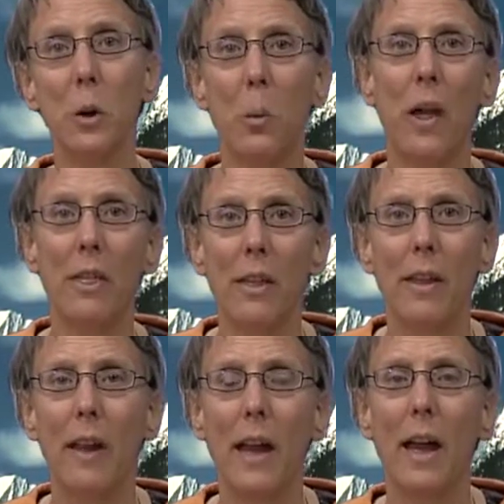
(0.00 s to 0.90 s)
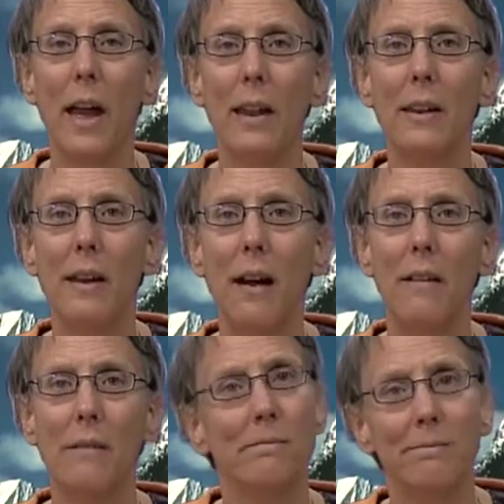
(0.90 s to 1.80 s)
deal with. And
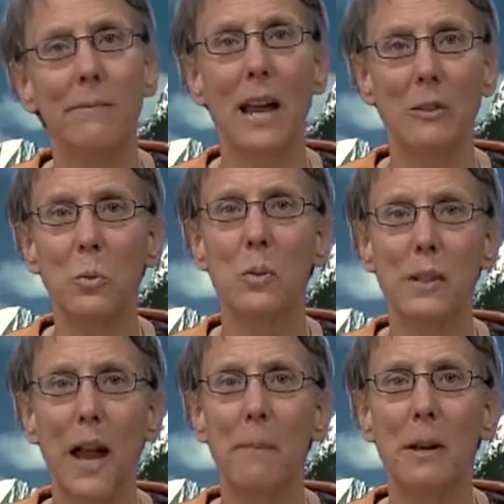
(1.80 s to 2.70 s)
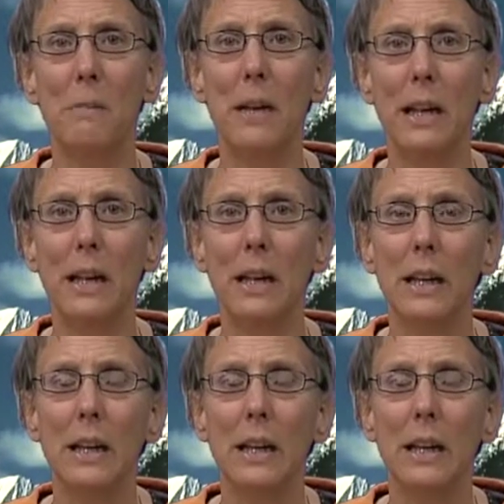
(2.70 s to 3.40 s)
that's what's happened to me.